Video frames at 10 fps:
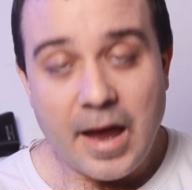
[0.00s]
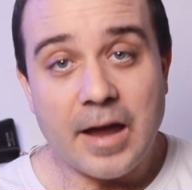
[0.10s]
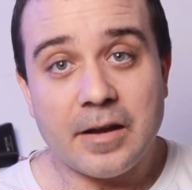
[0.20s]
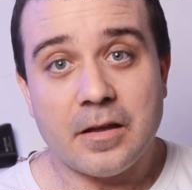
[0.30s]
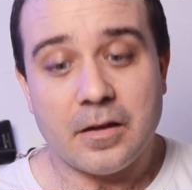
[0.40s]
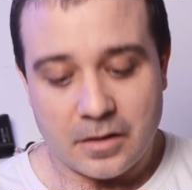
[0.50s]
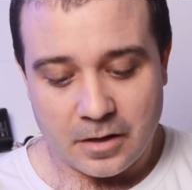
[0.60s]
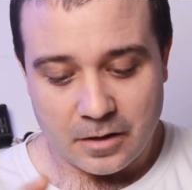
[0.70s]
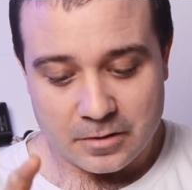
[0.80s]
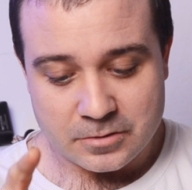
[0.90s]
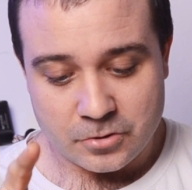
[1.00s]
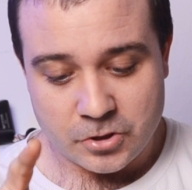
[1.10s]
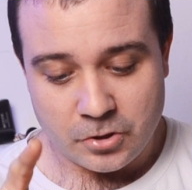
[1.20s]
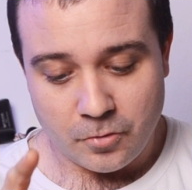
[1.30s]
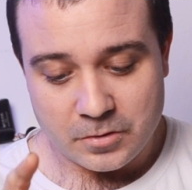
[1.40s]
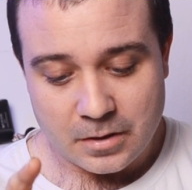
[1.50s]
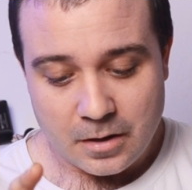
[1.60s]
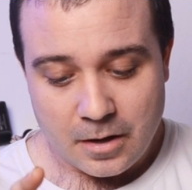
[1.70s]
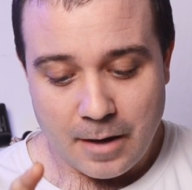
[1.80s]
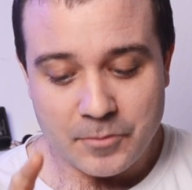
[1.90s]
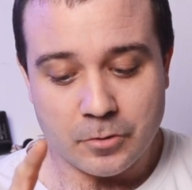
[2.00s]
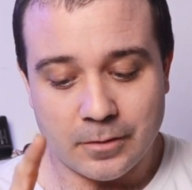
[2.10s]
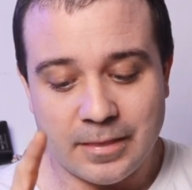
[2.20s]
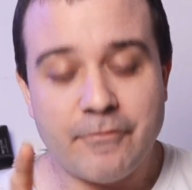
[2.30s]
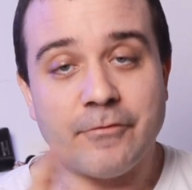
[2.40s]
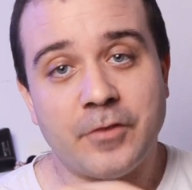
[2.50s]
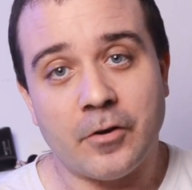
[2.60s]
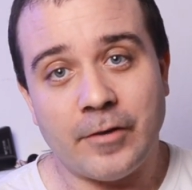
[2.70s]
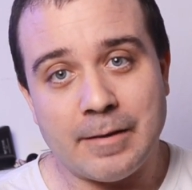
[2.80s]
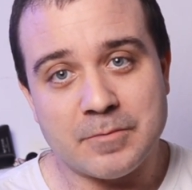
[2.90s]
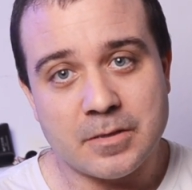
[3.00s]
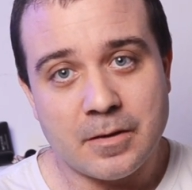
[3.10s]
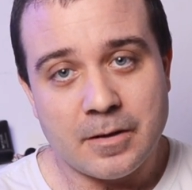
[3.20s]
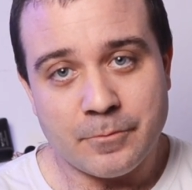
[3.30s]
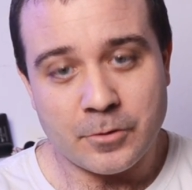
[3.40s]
and can also shoot up to 11 frames